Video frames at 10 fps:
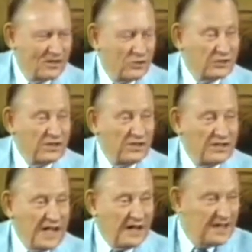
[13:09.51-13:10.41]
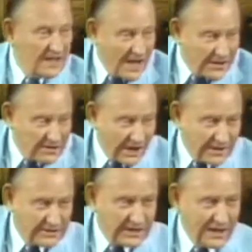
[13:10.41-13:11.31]
You say, did he get it? Yeah, he got
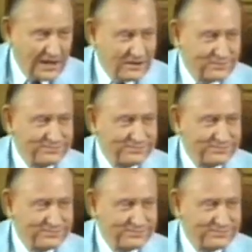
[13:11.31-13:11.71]
it that night.